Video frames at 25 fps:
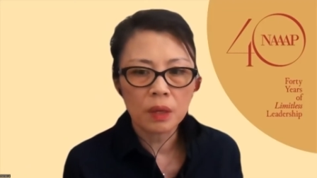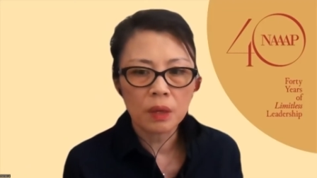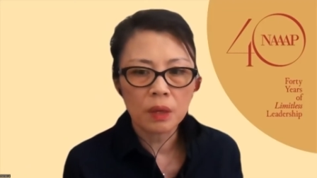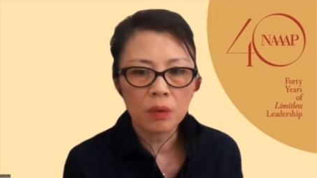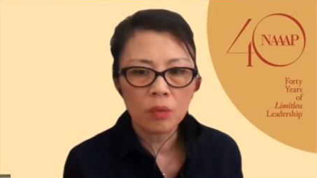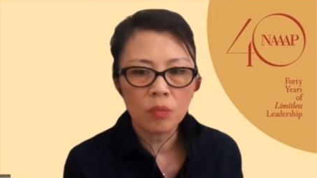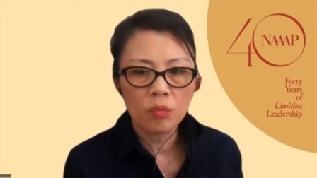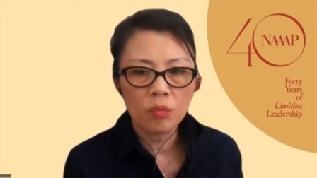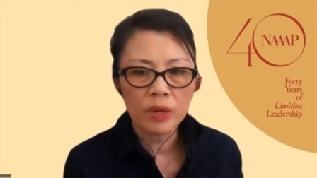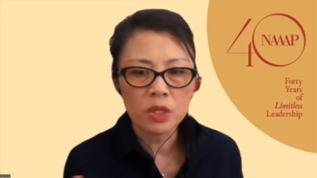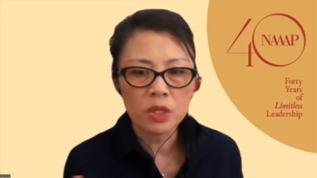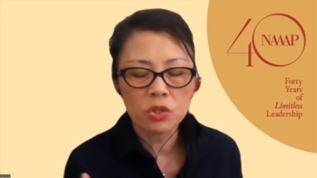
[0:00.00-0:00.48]

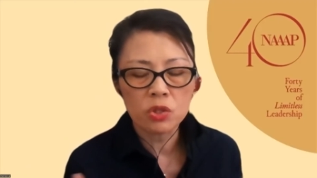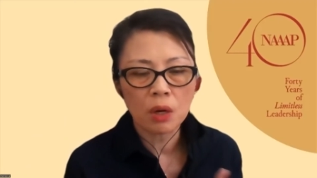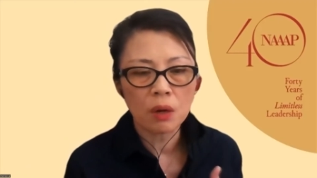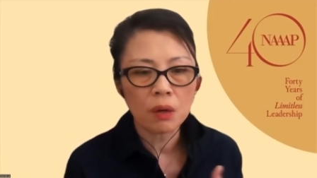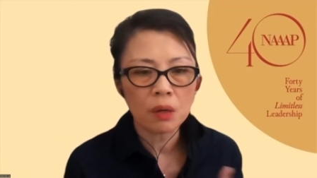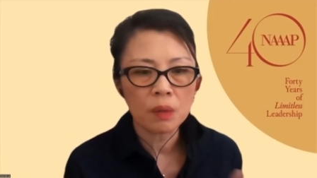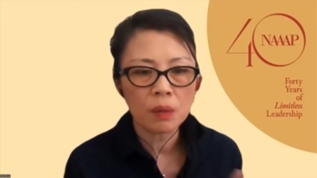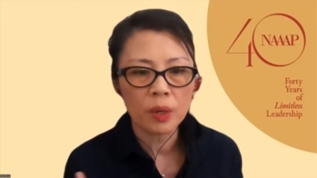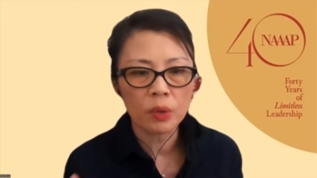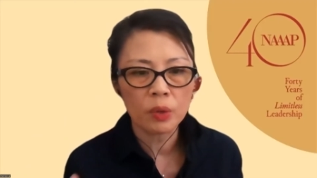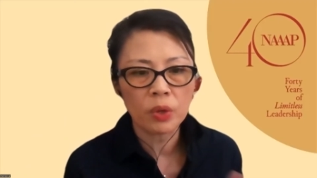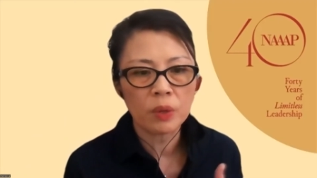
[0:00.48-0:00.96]
when you
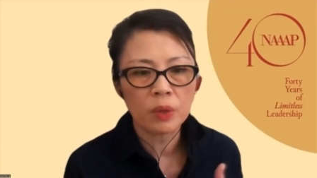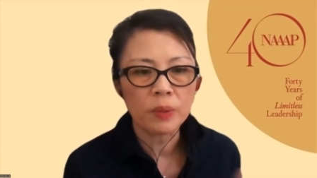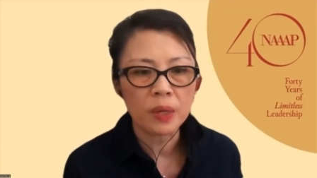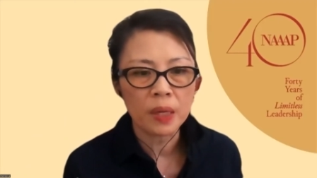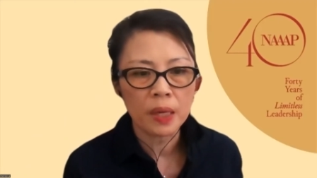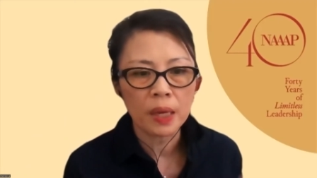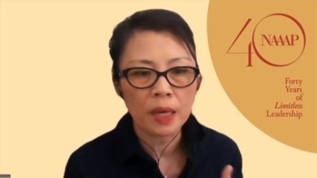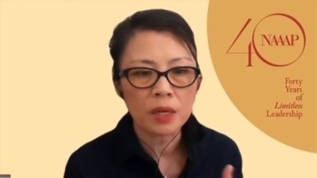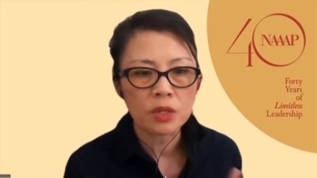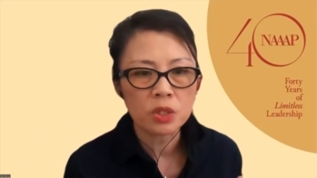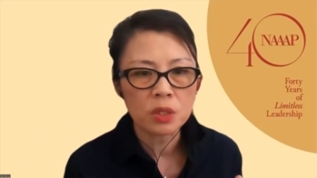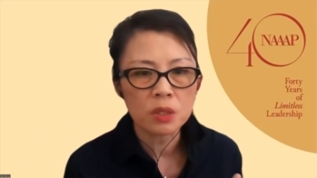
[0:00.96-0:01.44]
talk about
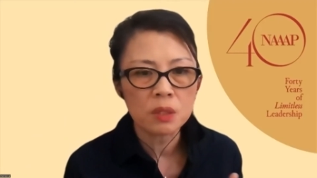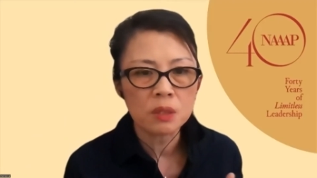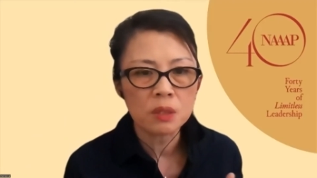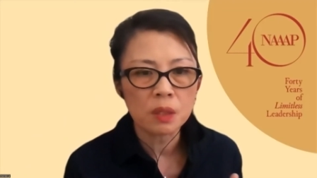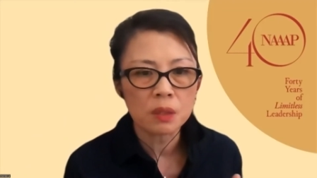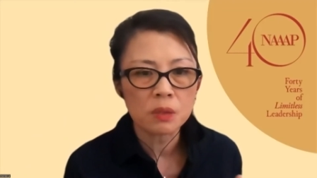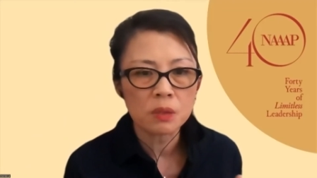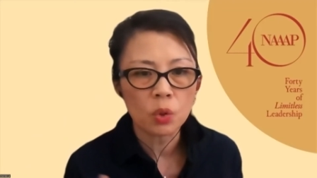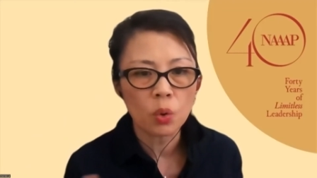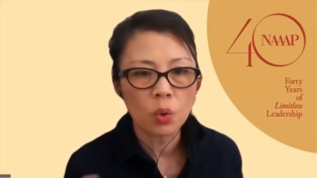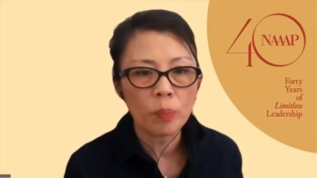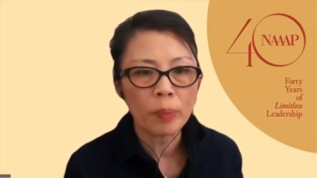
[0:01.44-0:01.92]
communications,
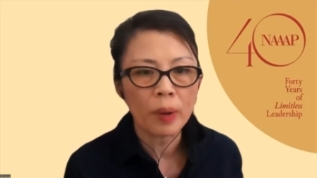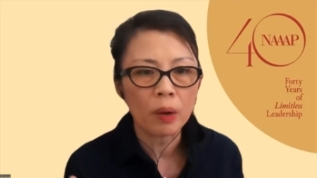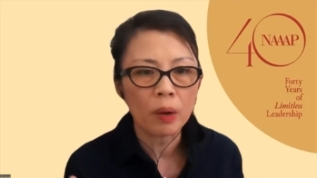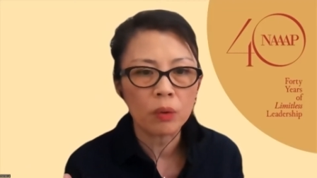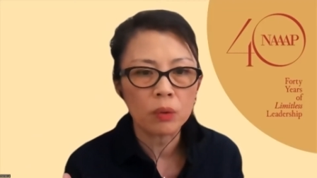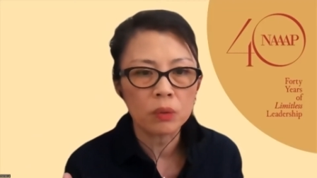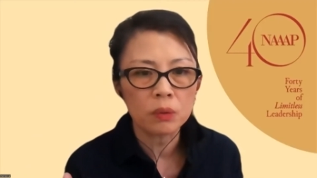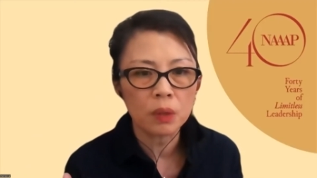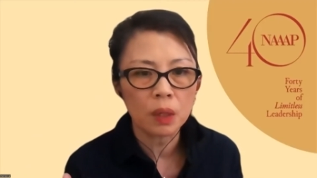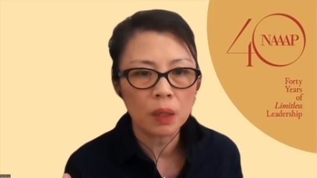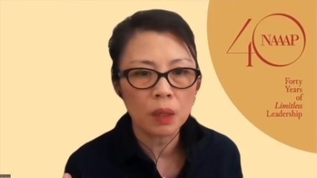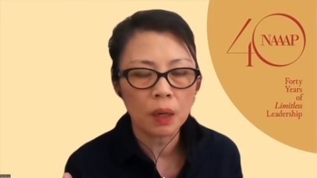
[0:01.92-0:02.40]
it's all
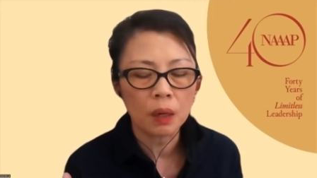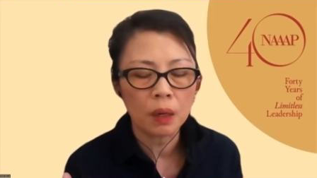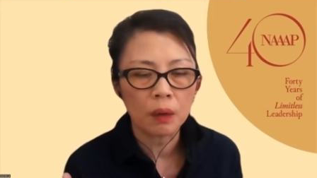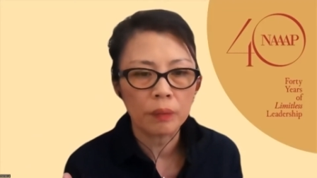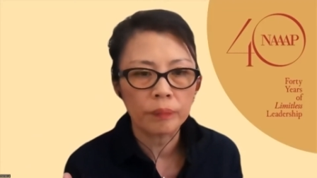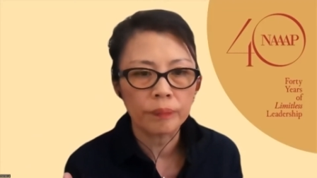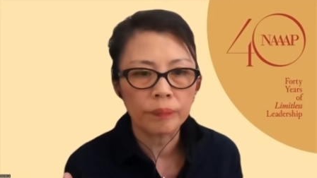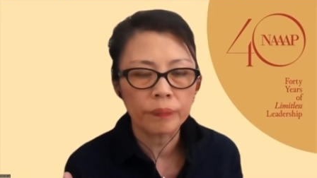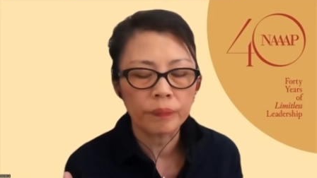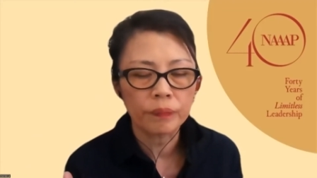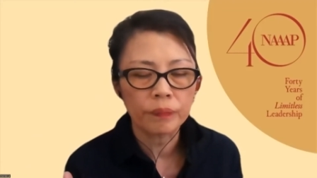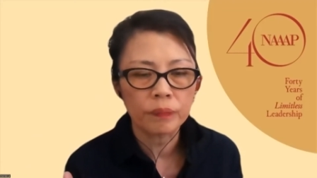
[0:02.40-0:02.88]
about
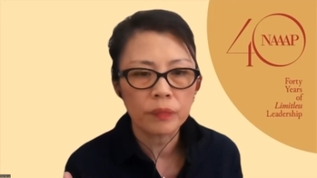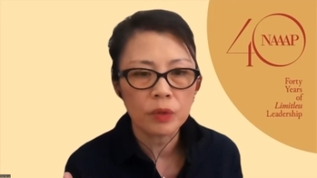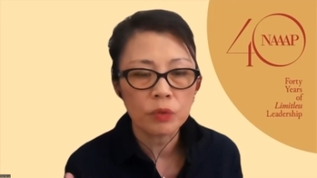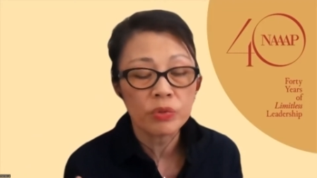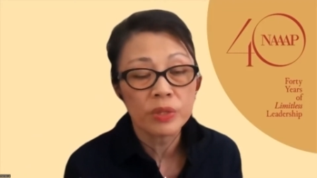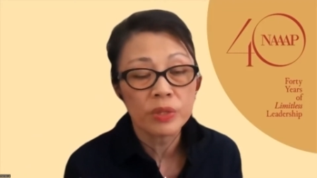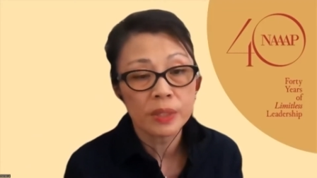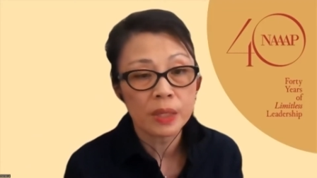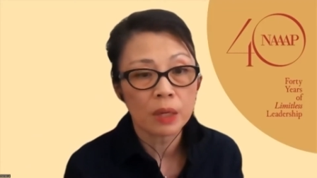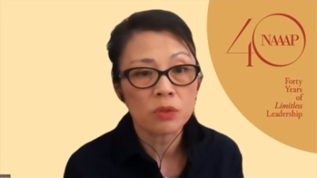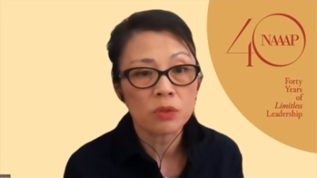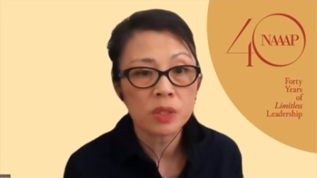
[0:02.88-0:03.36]

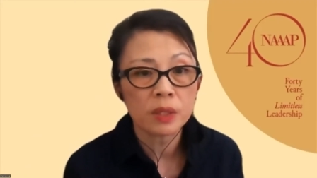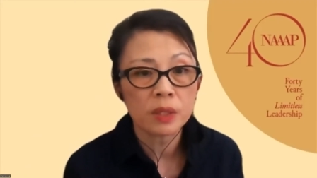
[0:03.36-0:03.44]
results